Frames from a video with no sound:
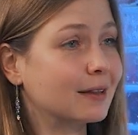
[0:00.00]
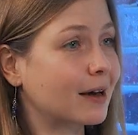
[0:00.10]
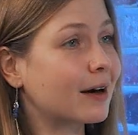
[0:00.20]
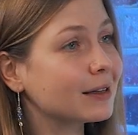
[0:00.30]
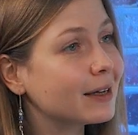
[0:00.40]

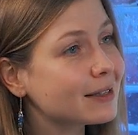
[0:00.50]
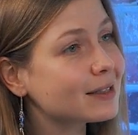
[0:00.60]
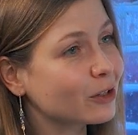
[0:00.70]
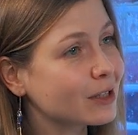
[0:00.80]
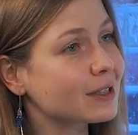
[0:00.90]
currently it's
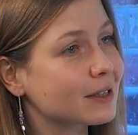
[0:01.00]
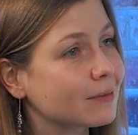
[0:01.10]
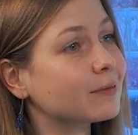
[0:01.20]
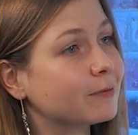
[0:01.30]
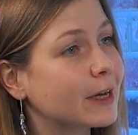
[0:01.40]
not
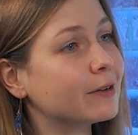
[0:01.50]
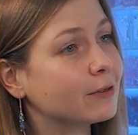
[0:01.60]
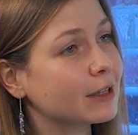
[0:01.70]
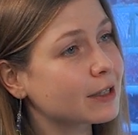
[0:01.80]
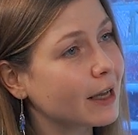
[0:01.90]
very
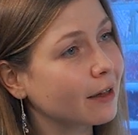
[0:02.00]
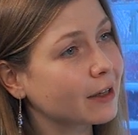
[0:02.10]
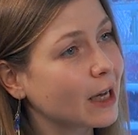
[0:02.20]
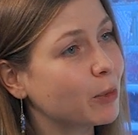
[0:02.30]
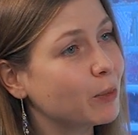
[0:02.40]
well
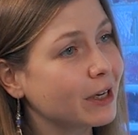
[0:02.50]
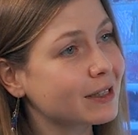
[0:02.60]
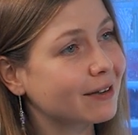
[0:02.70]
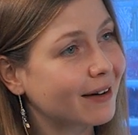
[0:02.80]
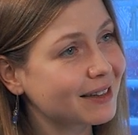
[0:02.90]
skilled
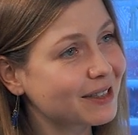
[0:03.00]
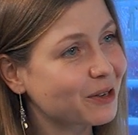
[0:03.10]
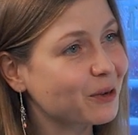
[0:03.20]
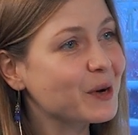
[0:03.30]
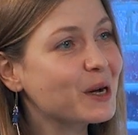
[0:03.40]
capability, right?
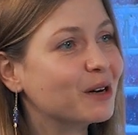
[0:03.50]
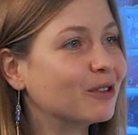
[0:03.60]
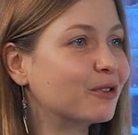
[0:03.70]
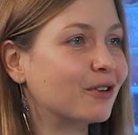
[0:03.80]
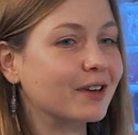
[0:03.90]
So
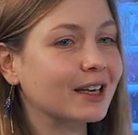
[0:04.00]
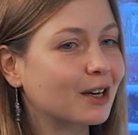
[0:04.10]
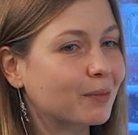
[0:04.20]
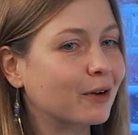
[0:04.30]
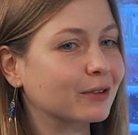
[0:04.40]
what we're
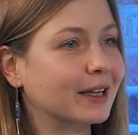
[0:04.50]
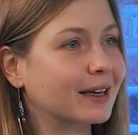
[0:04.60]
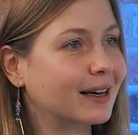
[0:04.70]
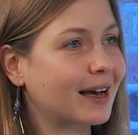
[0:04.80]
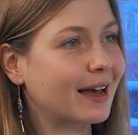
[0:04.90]
thinking about,
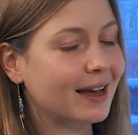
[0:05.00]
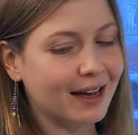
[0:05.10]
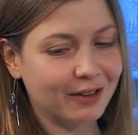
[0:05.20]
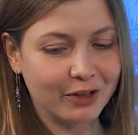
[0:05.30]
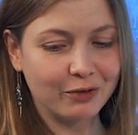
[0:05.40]
like, hey,
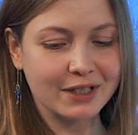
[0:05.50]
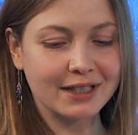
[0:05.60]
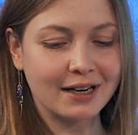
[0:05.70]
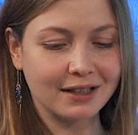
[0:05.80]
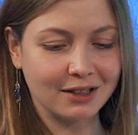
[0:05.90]
and what we
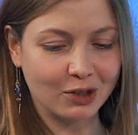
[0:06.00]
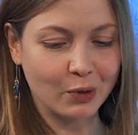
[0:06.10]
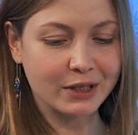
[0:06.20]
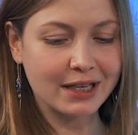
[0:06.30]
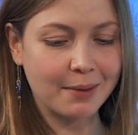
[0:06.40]
started to do
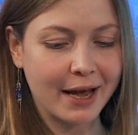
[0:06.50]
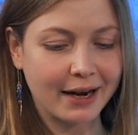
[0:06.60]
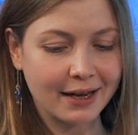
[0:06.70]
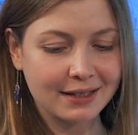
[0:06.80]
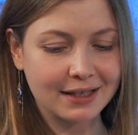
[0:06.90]
in some
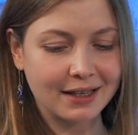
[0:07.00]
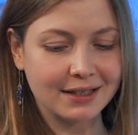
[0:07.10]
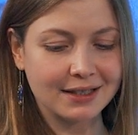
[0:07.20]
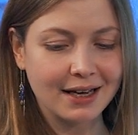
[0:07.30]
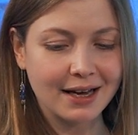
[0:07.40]
areas
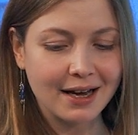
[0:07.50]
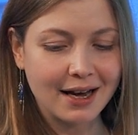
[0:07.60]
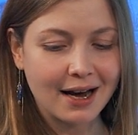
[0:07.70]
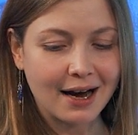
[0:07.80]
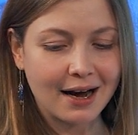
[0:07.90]
is
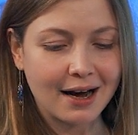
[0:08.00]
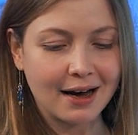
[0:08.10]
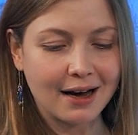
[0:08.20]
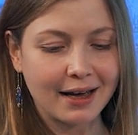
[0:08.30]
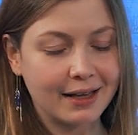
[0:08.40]

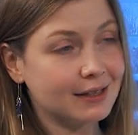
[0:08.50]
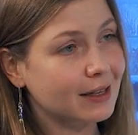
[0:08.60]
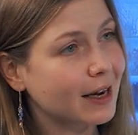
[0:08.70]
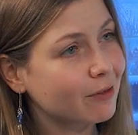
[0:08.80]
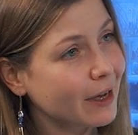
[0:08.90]

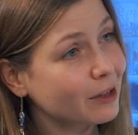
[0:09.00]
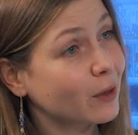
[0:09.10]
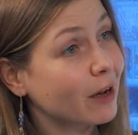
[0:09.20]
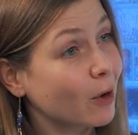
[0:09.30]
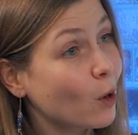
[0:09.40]
there a way to
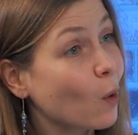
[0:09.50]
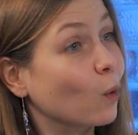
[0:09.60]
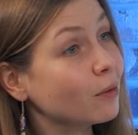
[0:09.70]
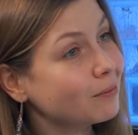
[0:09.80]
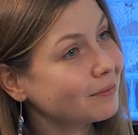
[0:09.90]
have a
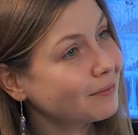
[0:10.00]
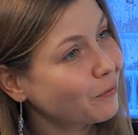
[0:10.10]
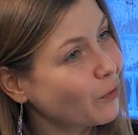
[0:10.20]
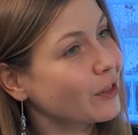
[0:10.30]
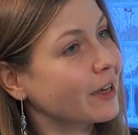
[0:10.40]
call
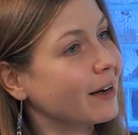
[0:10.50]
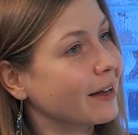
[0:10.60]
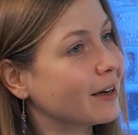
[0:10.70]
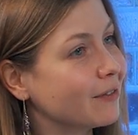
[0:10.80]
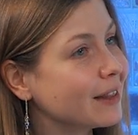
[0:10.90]
with the
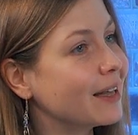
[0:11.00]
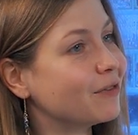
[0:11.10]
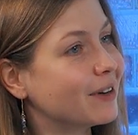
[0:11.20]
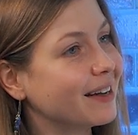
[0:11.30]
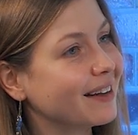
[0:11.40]
colleague when they're
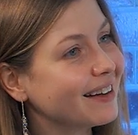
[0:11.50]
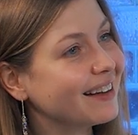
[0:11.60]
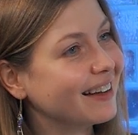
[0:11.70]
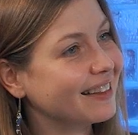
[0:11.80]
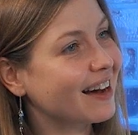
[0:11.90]
free
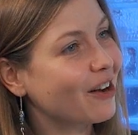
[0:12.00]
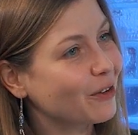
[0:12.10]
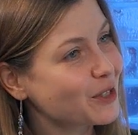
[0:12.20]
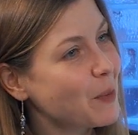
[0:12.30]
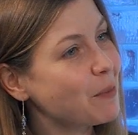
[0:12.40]
in the
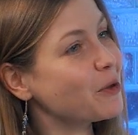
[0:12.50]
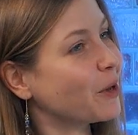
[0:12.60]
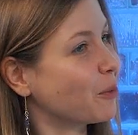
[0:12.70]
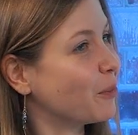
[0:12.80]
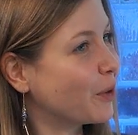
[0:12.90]
hours? Maybe you
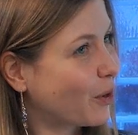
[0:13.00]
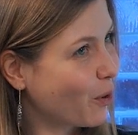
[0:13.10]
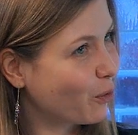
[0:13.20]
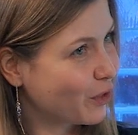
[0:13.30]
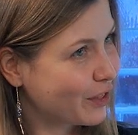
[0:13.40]
can book a
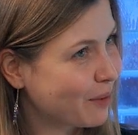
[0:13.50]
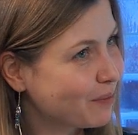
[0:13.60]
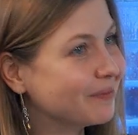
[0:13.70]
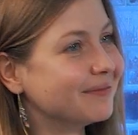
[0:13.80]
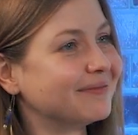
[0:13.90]
call with
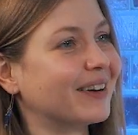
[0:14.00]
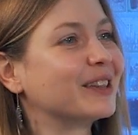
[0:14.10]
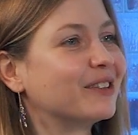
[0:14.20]
them on the